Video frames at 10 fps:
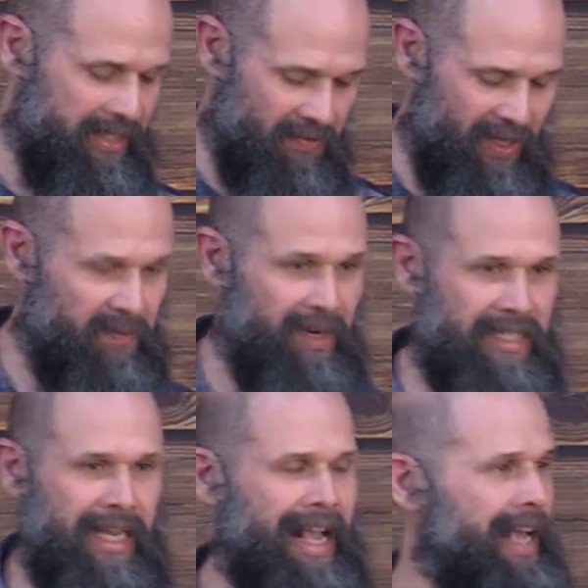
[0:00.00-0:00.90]
I like to think of it
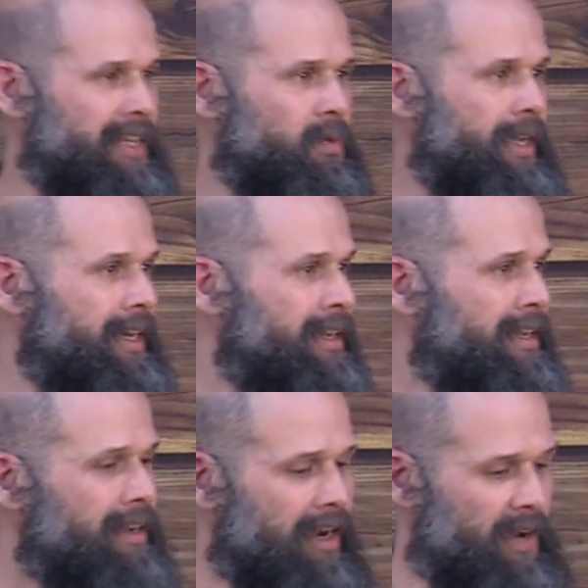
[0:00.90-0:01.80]
as a conduit.
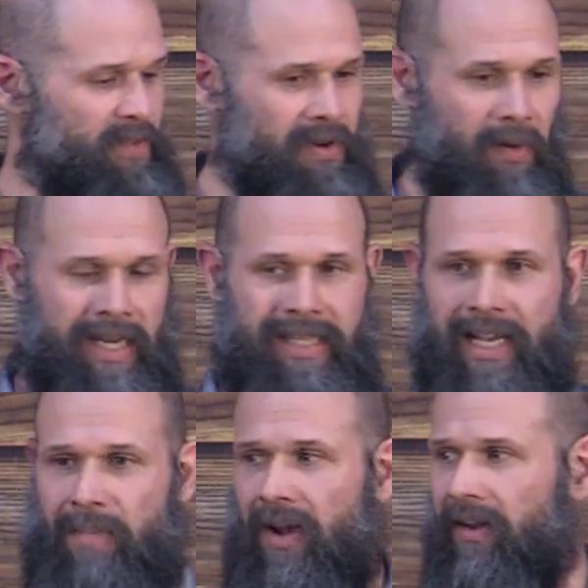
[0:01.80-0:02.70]
If you know
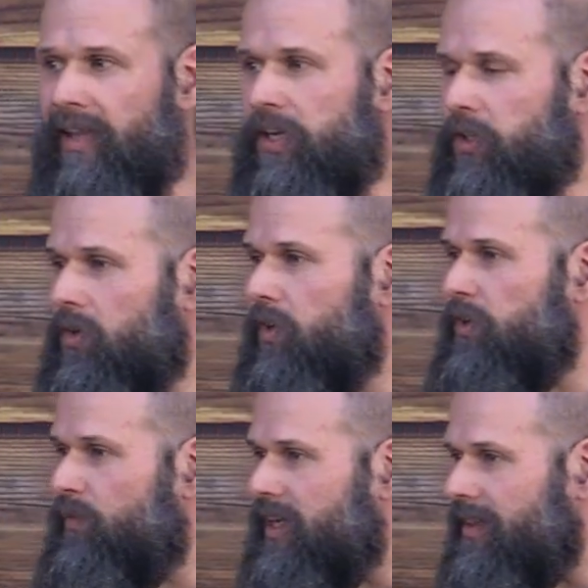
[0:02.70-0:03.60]
anything about electrical,
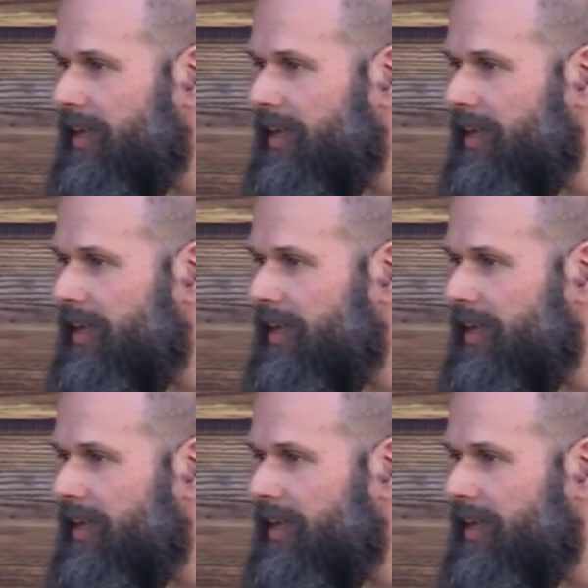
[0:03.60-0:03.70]
you feed